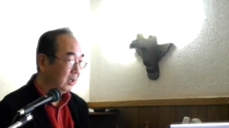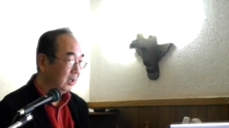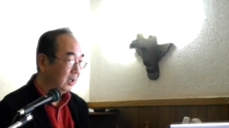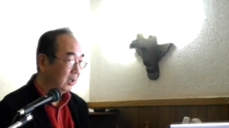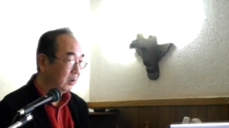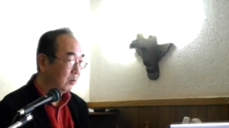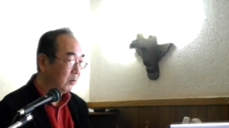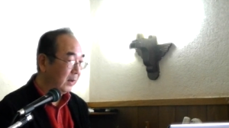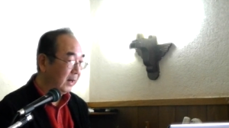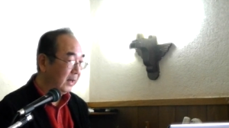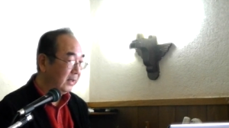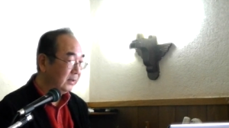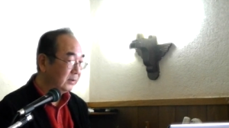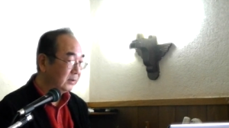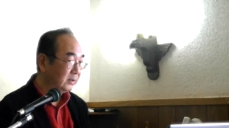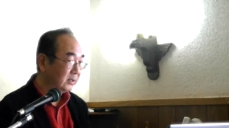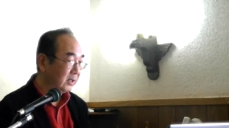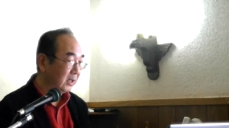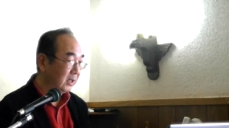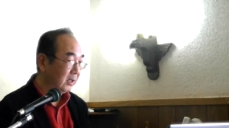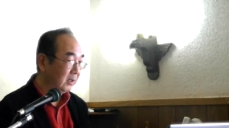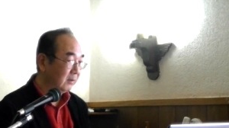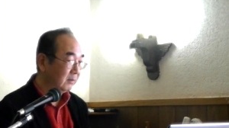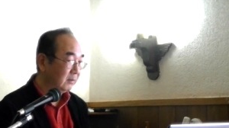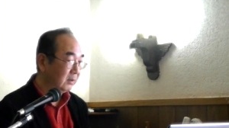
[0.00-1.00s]
A wise
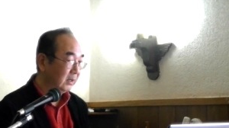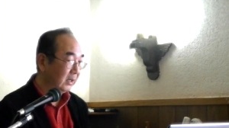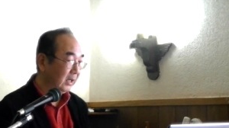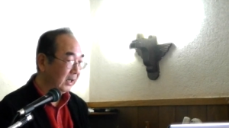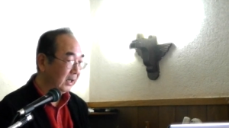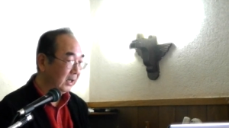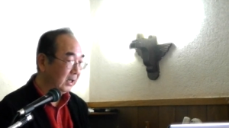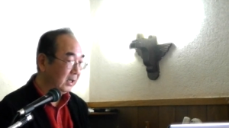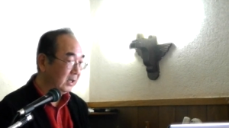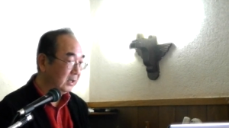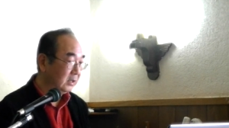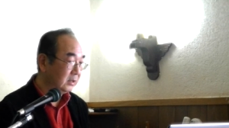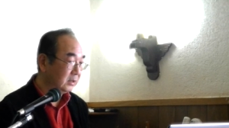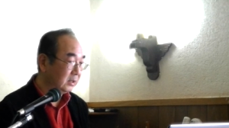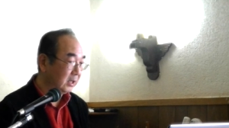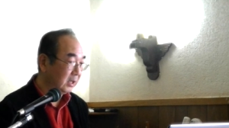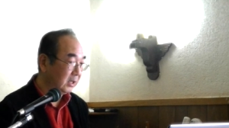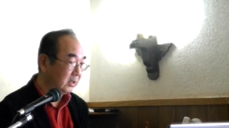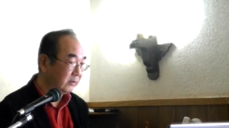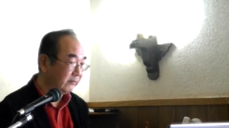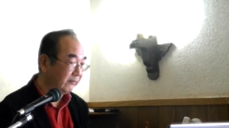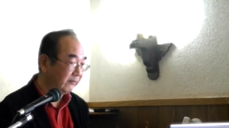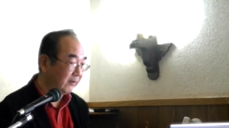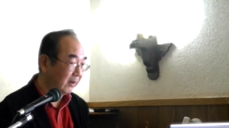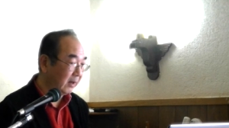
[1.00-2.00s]
son heeds
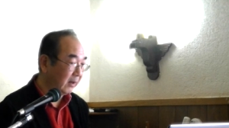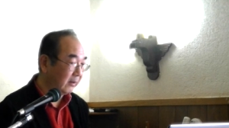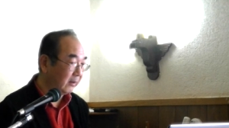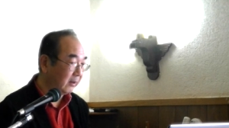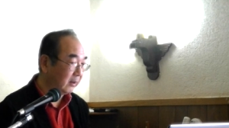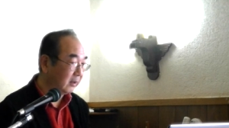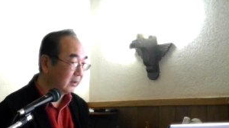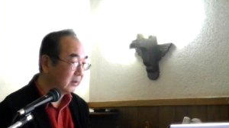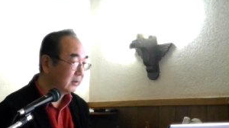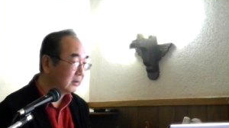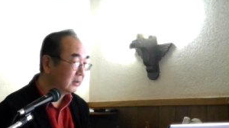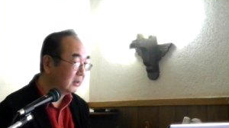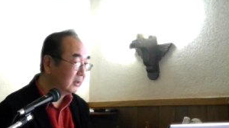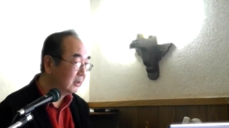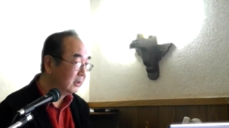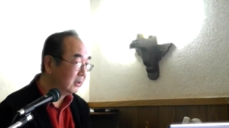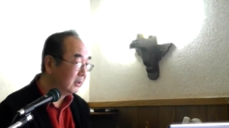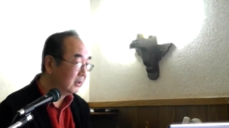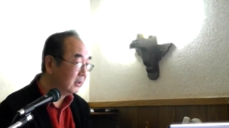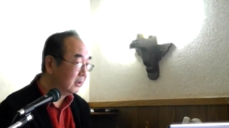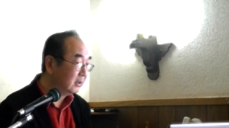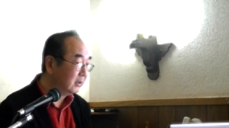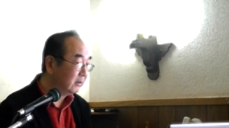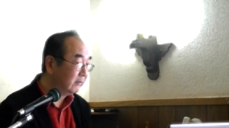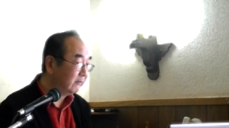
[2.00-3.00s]
his father,
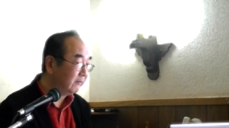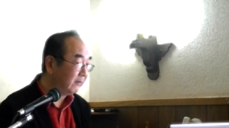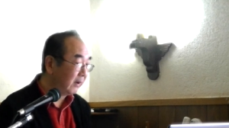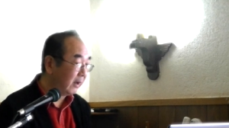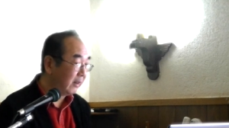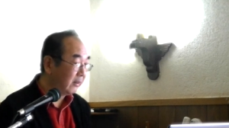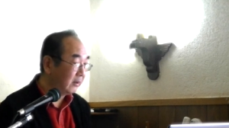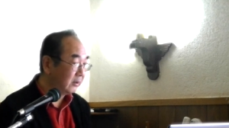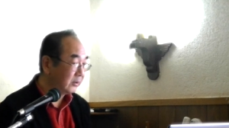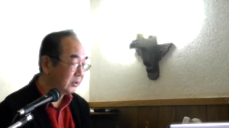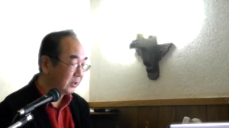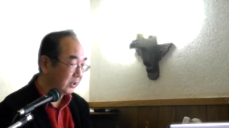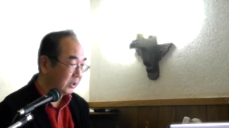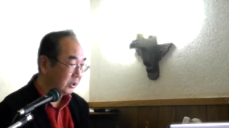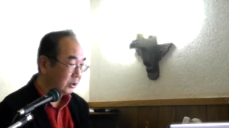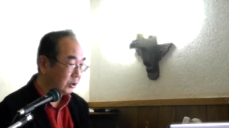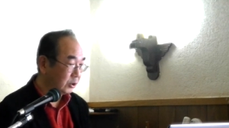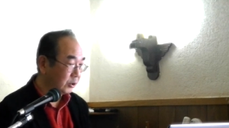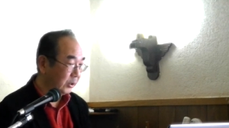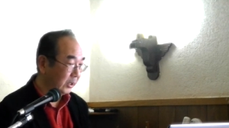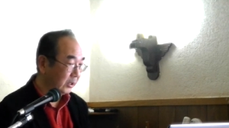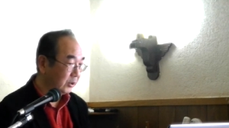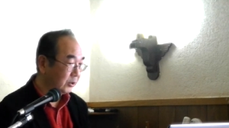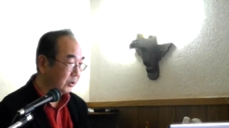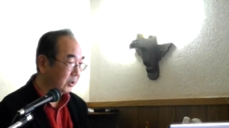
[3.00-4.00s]
father's
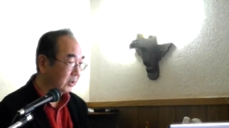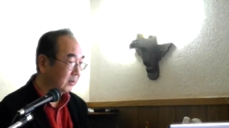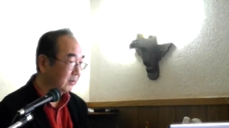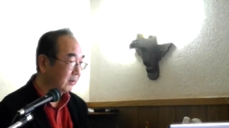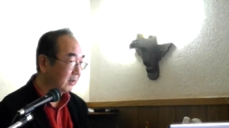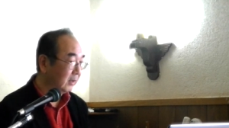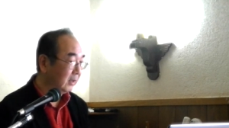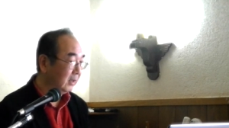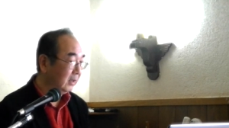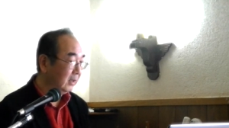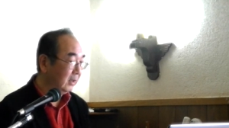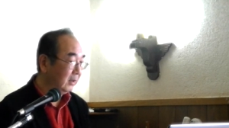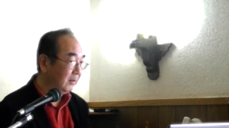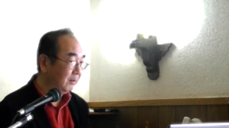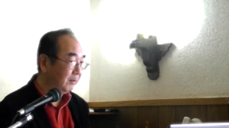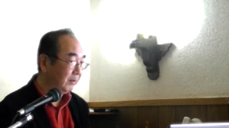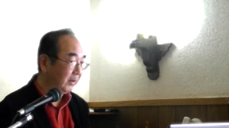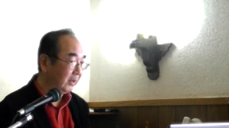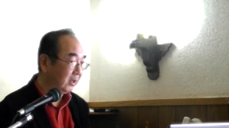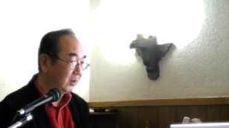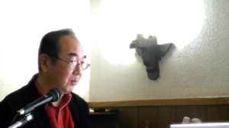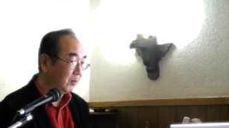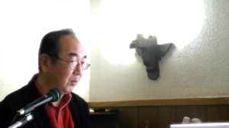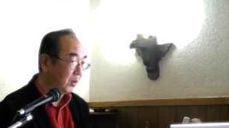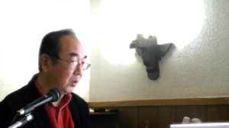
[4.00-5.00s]
instruction,
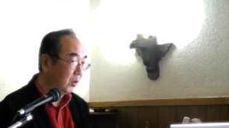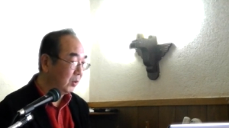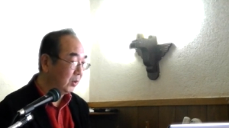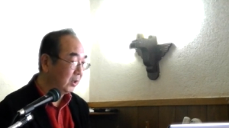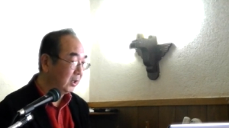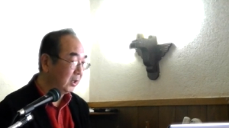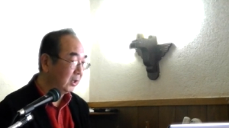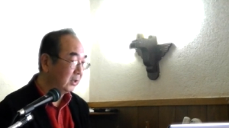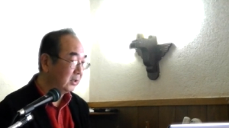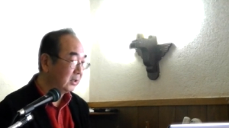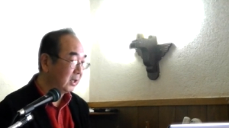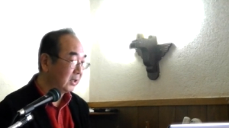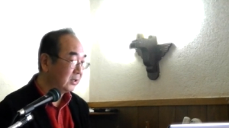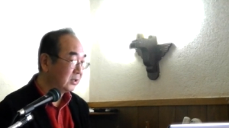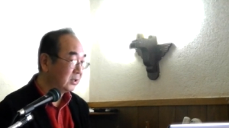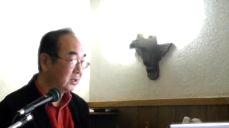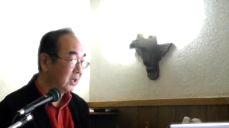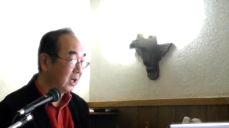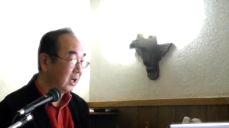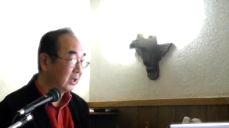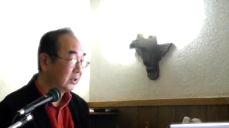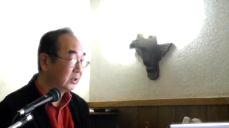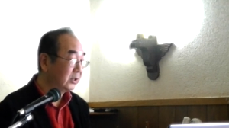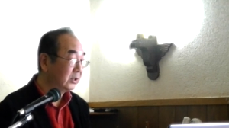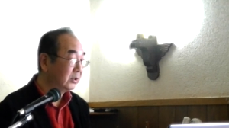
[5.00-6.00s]
but the mocker does
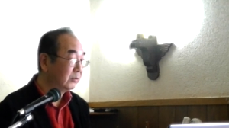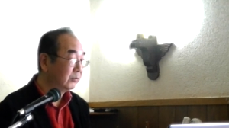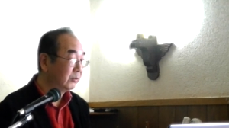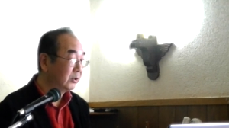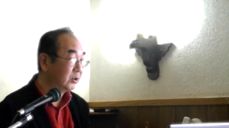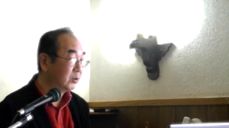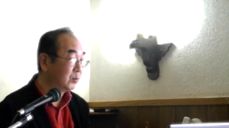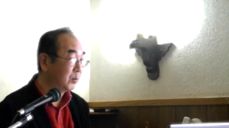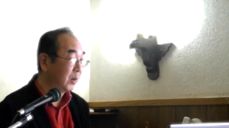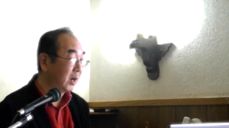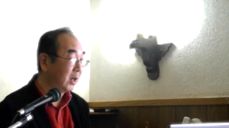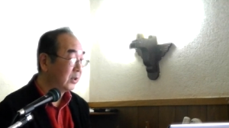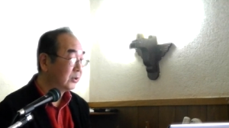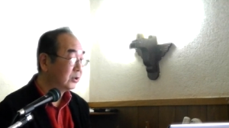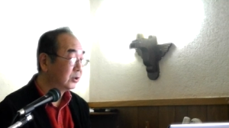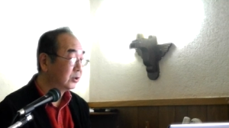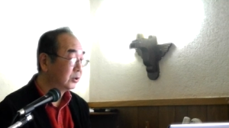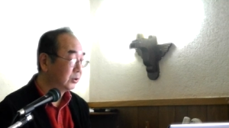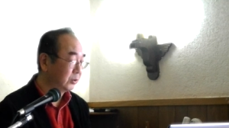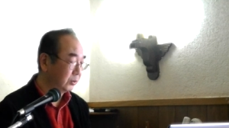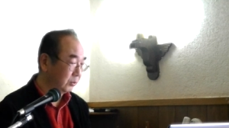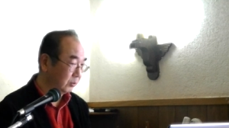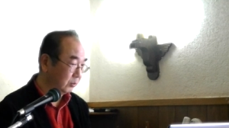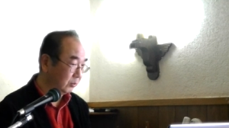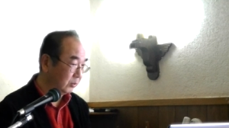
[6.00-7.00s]
not respond
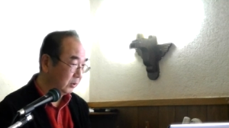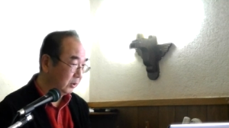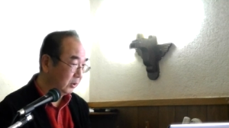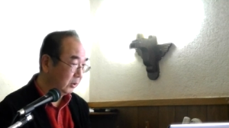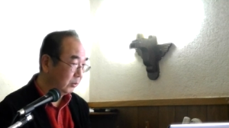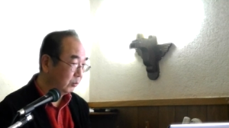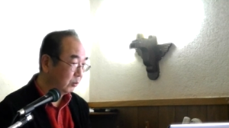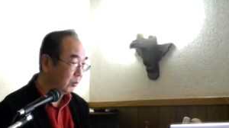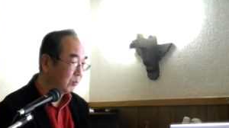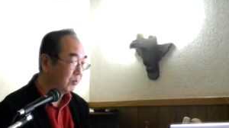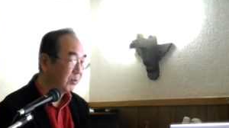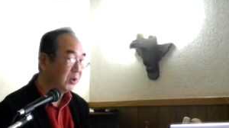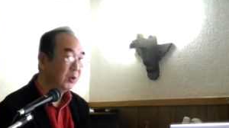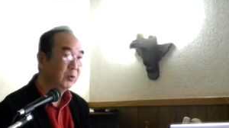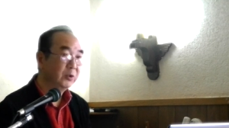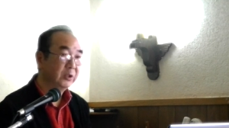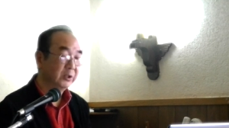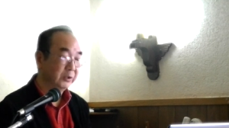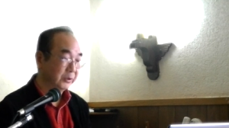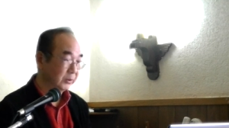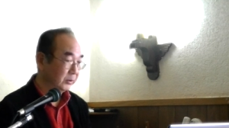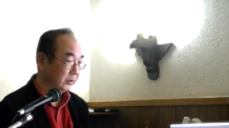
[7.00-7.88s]
to rebuke.